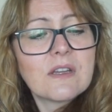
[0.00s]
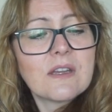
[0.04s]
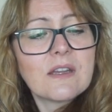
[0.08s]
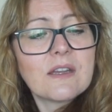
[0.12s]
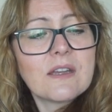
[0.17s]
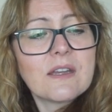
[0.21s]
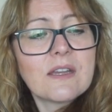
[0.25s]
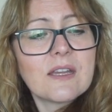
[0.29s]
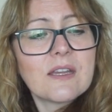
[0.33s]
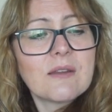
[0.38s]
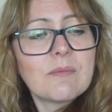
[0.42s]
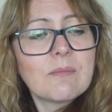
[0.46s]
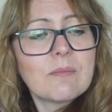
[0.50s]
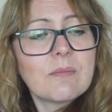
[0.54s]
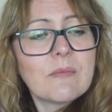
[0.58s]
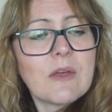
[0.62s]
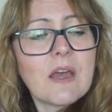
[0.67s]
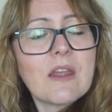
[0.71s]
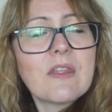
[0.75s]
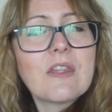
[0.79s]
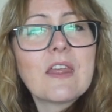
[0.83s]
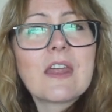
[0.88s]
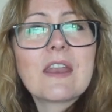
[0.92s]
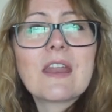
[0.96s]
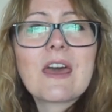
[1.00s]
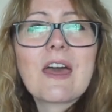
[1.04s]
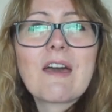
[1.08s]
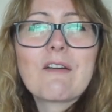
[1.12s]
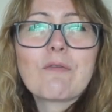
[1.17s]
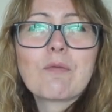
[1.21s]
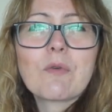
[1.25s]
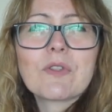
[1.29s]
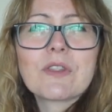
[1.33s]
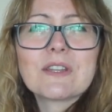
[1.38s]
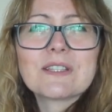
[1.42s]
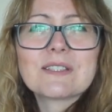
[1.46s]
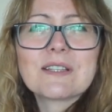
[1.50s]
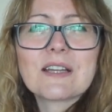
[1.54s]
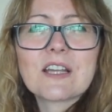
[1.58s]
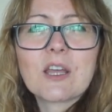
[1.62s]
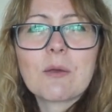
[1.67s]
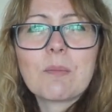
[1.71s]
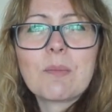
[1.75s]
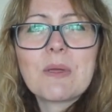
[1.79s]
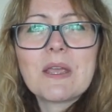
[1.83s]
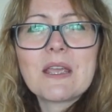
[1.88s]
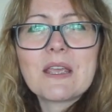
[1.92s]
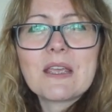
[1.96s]
Um, and then I have one that's like
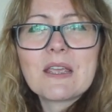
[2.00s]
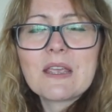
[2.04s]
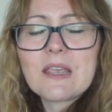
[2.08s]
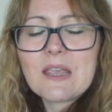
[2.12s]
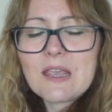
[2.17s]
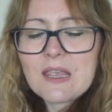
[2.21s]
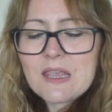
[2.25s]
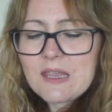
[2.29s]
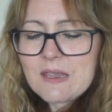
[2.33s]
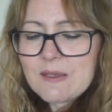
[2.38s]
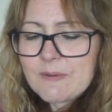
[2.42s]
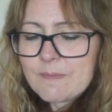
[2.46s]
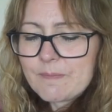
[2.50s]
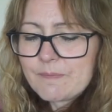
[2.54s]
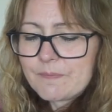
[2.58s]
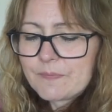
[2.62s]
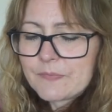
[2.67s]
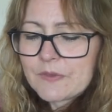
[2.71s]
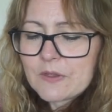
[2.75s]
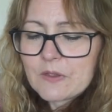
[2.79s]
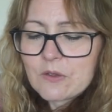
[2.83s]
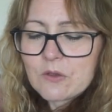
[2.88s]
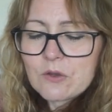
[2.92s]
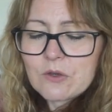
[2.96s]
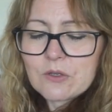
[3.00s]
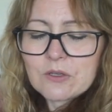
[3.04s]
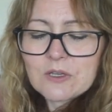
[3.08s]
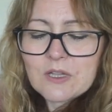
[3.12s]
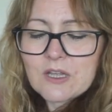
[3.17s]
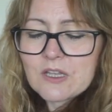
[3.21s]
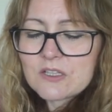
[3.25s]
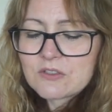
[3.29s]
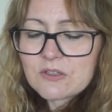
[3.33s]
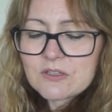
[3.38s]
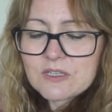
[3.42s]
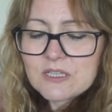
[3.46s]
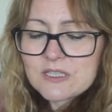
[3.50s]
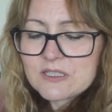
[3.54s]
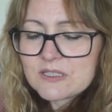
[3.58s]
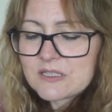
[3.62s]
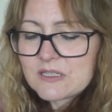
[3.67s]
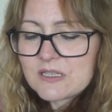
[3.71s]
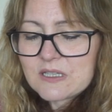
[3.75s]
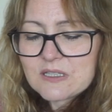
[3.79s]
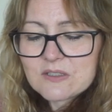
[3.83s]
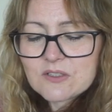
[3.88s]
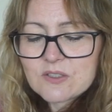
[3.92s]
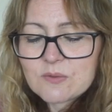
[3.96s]
a pinky colour, so I need
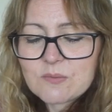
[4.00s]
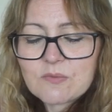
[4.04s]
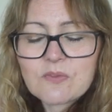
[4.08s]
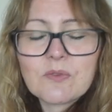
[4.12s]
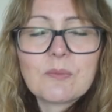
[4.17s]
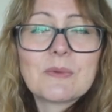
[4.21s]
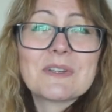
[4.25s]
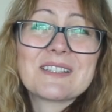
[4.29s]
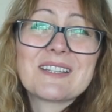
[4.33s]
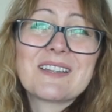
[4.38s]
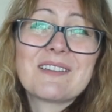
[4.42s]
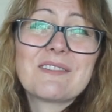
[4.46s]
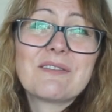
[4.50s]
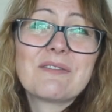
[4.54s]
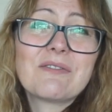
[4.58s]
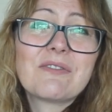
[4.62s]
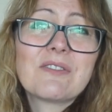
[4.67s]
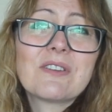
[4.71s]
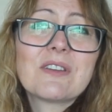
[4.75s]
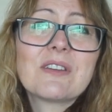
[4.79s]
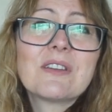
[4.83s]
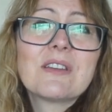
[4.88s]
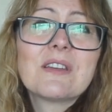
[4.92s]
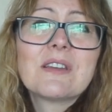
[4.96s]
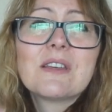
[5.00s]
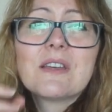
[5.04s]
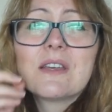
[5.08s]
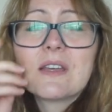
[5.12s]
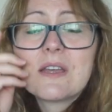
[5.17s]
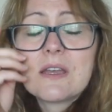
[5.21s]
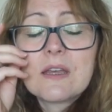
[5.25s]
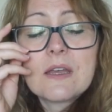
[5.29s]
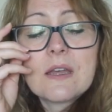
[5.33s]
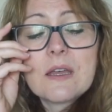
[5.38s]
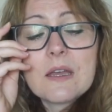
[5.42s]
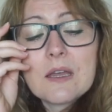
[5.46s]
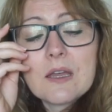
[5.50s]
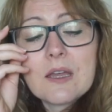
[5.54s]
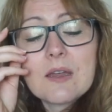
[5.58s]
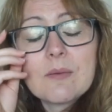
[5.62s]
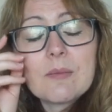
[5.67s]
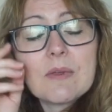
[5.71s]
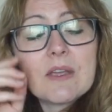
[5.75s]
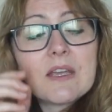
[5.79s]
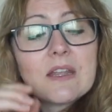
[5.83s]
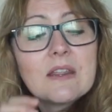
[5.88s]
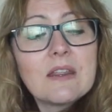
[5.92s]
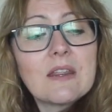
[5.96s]
to knit some for myself
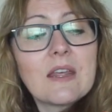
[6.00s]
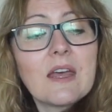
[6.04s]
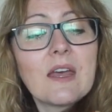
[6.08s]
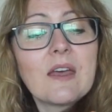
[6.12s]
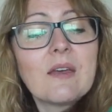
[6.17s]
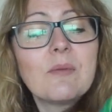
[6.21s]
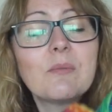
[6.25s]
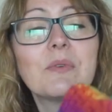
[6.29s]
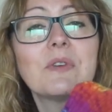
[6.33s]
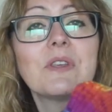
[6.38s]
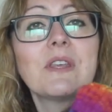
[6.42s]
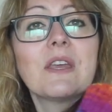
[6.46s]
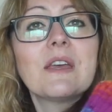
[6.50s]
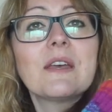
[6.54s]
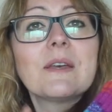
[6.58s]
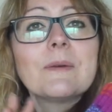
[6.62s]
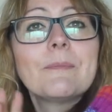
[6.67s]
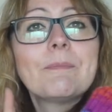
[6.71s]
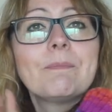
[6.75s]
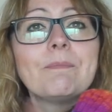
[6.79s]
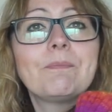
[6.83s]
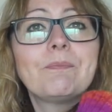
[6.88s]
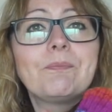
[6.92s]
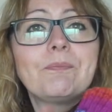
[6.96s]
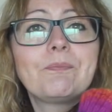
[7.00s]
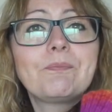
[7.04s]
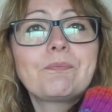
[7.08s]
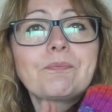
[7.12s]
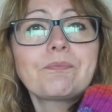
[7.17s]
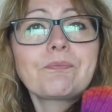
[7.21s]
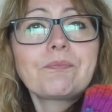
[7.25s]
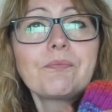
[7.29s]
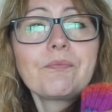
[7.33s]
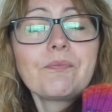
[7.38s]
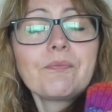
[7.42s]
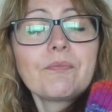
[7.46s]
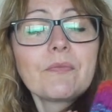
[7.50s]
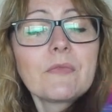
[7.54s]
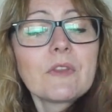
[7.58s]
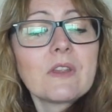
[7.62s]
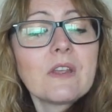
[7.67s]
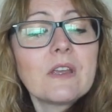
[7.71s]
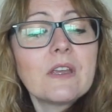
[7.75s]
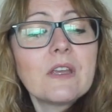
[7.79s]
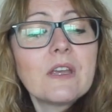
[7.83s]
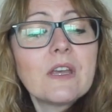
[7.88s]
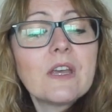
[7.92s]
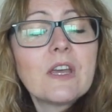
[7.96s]
um, in that. But yeah,
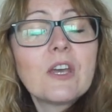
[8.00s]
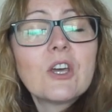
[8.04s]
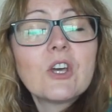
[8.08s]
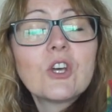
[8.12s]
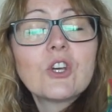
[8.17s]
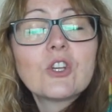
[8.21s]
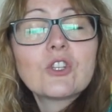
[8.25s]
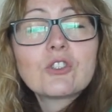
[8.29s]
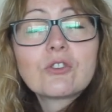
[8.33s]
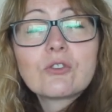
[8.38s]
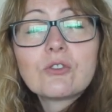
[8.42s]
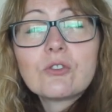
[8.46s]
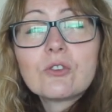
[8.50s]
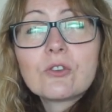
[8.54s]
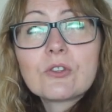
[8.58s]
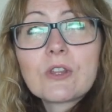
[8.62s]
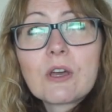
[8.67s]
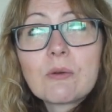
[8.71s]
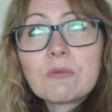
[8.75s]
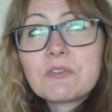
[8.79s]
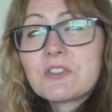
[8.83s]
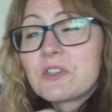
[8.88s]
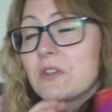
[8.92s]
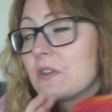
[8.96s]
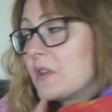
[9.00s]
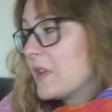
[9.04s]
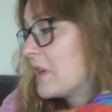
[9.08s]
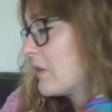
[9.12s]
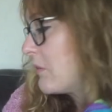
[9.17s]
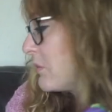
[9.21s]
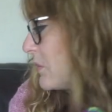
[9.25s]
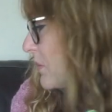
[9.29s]
so that was the other thing I